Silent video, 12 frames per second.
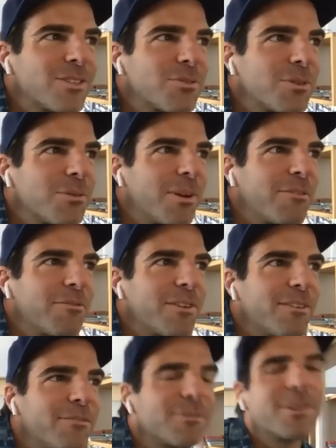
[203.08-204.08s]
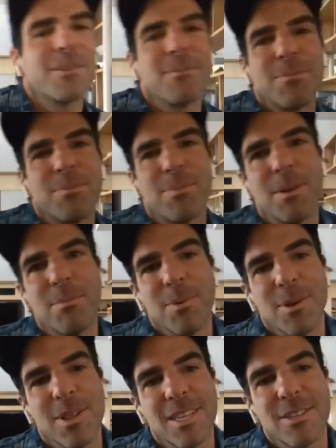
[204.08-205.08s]
one of my favorite
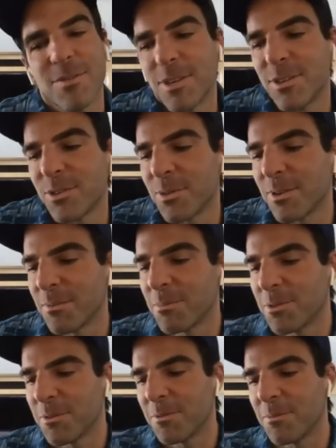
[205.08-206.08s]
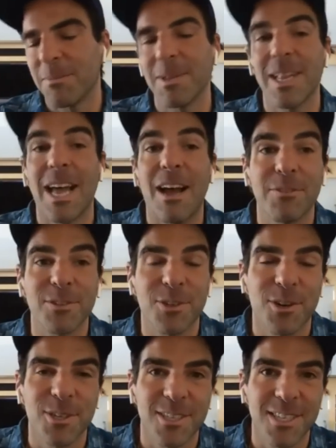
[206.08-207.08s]
people, and that's very sweet of him to have made me laugh as
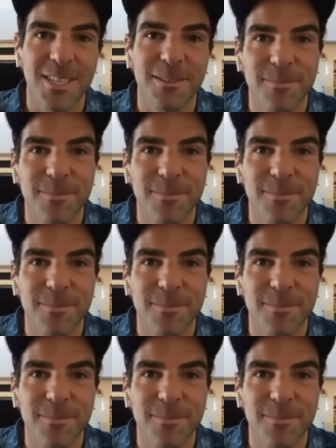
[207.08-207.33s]
hard as he did.